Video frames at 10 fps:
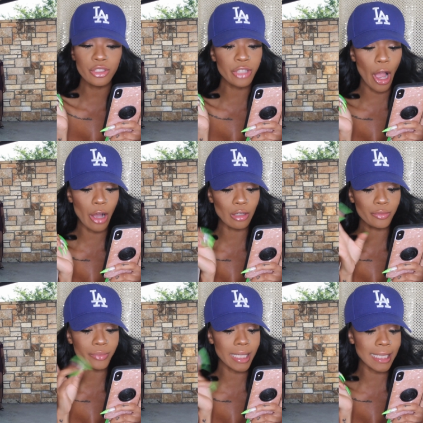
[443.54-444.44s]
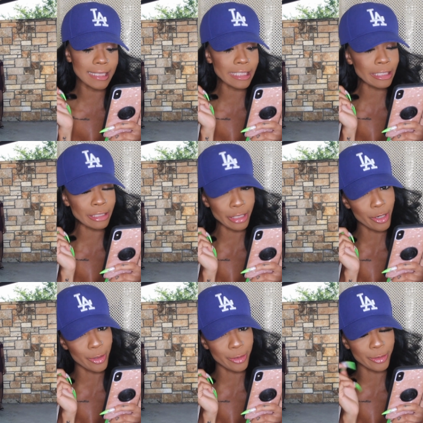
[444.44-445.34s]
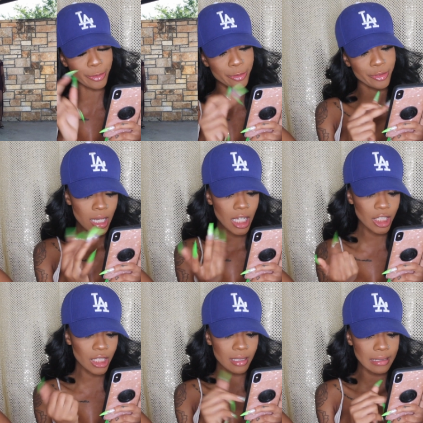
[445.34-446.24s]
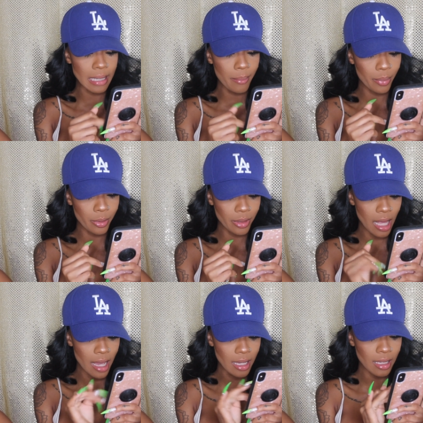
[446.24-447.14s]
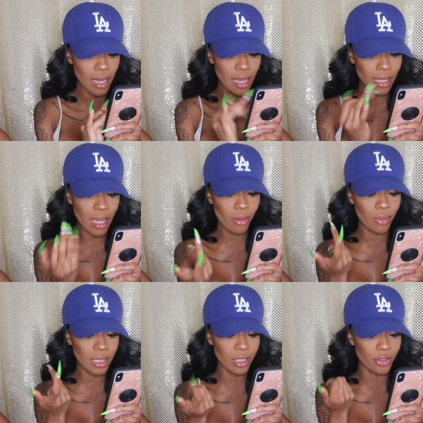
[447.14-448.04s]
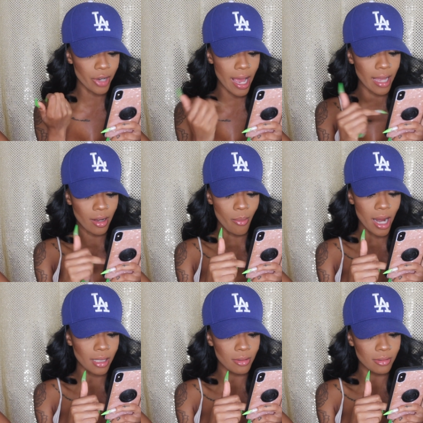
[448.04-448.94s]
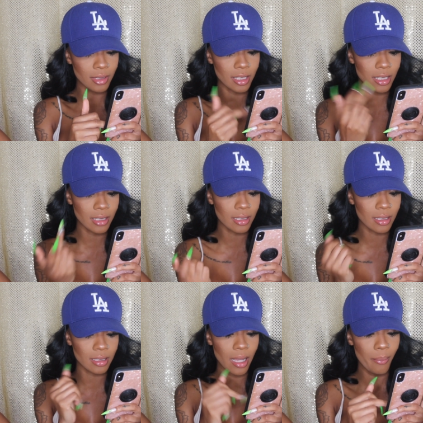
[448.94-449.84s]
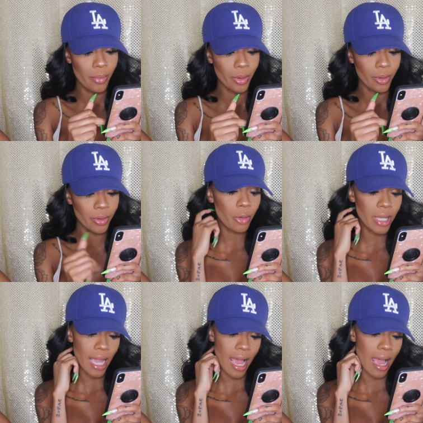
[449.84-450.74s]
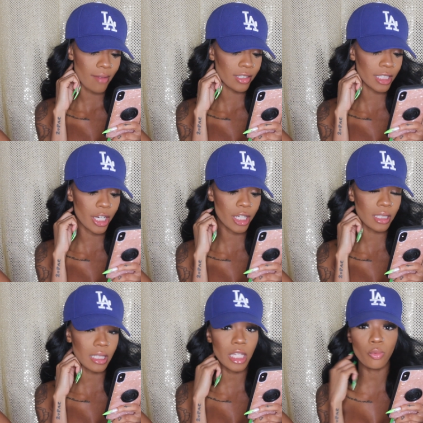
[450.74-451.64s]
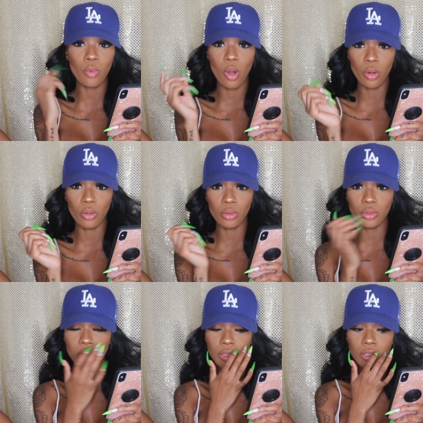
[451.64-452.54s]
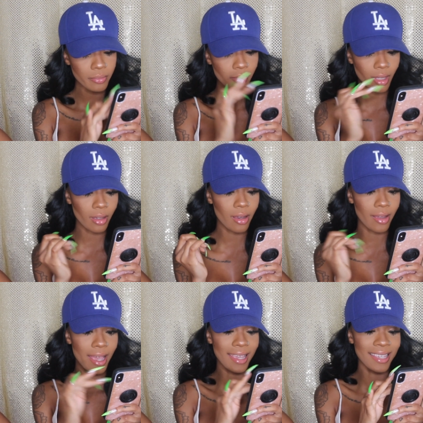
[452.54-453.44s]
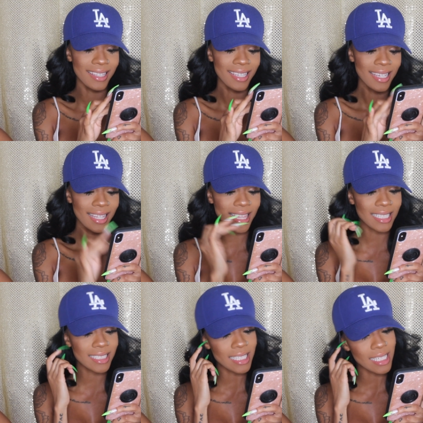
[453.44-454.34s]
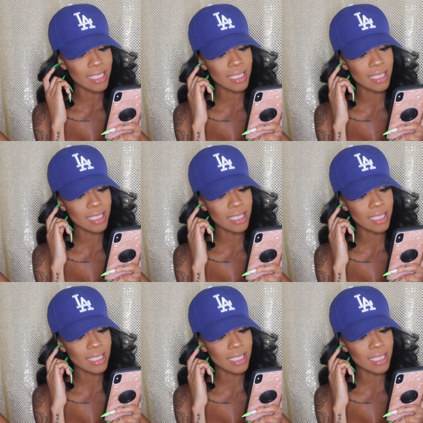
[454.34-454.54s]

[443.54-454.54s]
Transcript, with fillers: So it's cute it's just simple like i can't really drag nobody who's just simple. we have seriously rose okay let's see